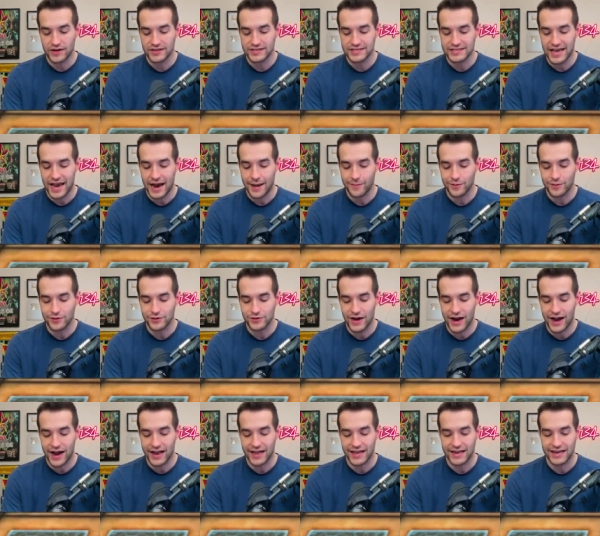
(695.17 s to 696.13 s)
Cyber
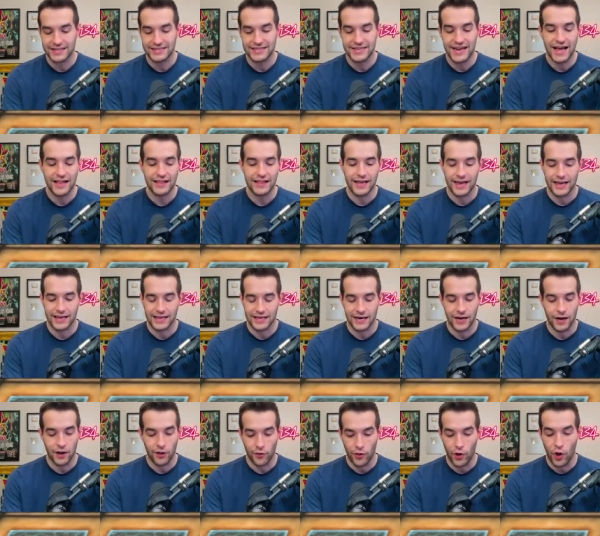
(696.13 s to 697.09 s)
Dragon. It's not like, you
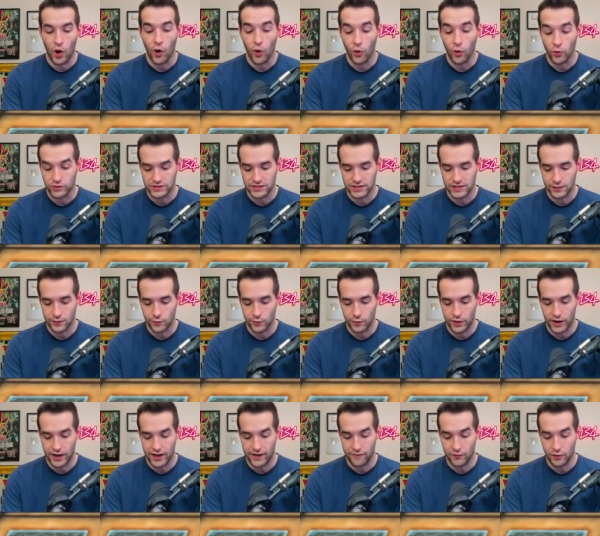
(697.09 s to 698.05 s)
know, the ulti or
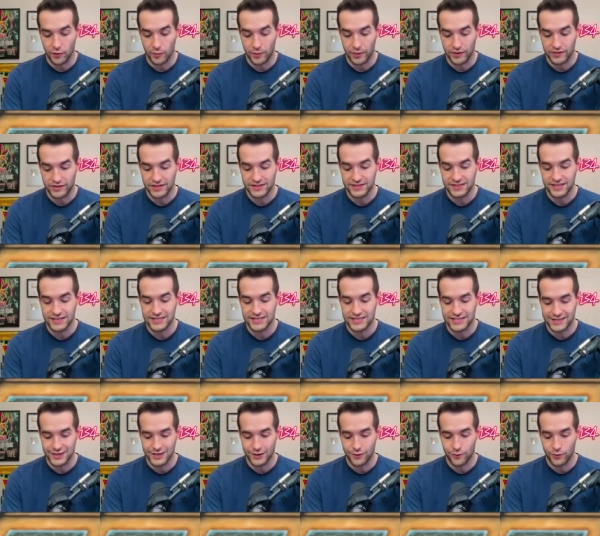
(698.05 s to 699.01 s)
whatever, but this is
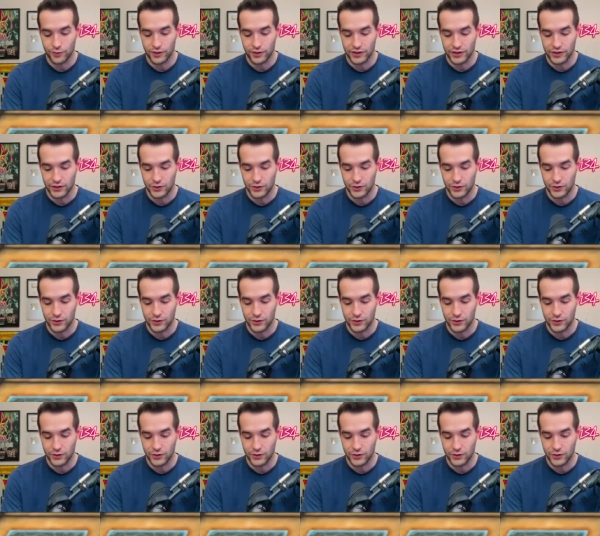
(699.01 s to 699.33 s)
still really